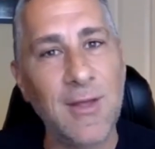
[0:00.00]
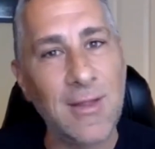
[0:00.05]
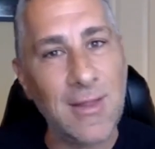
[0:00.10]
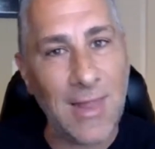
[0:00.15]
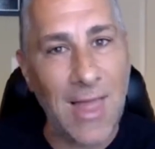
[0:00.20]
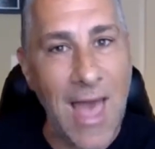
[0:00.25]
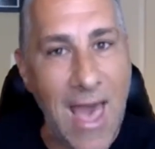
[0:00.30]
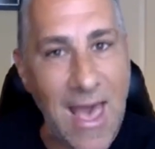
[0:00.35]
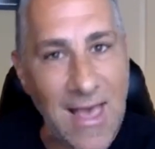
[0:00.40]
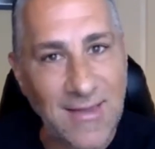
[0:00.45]

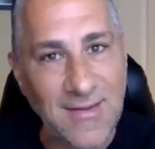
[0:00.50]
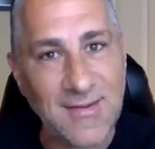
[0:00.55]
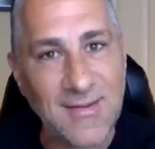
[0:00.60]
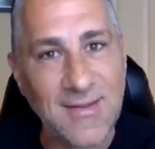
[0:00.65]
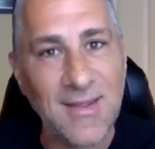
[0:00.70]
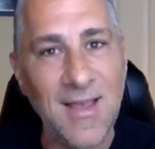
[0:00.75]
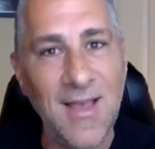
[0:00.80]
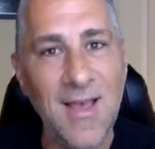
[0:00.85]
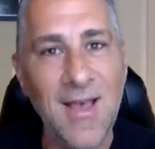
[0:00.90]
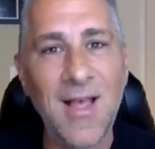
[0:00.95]

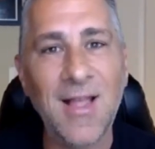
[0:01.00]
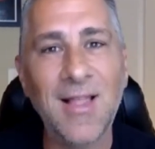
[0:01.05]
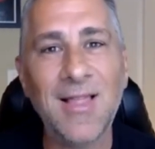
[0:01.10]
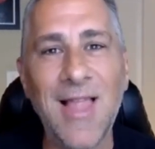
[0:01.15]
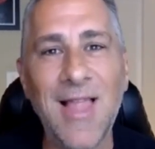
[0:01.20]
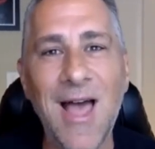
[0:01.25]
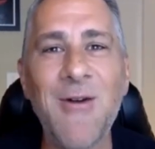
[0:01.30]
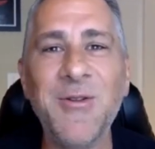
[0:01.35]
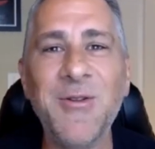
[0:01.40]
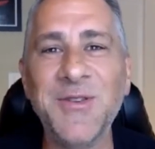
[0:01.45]
last,
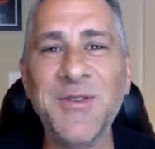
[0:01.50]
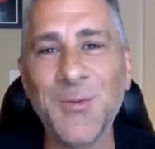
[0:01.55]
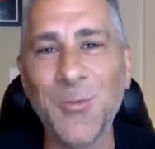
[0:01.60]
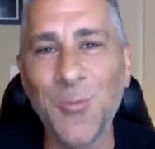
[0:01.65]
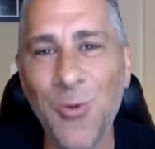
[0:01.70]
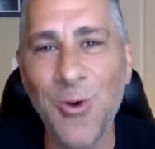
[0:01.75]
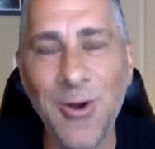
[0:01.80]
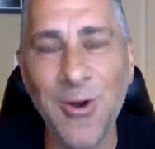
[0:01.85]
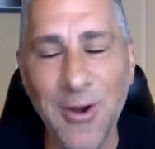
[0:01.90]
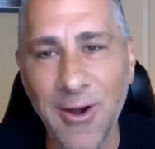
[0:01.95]
loudest
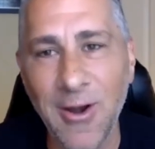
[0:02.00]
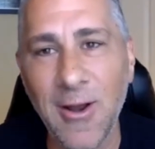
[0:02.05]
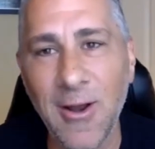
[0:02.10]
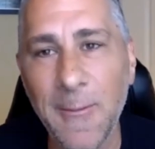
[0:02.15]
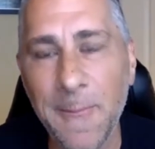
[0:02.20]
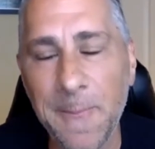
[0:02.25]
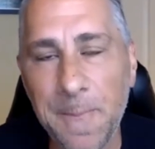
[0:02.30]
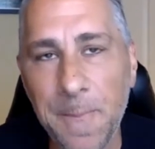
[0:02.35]
word.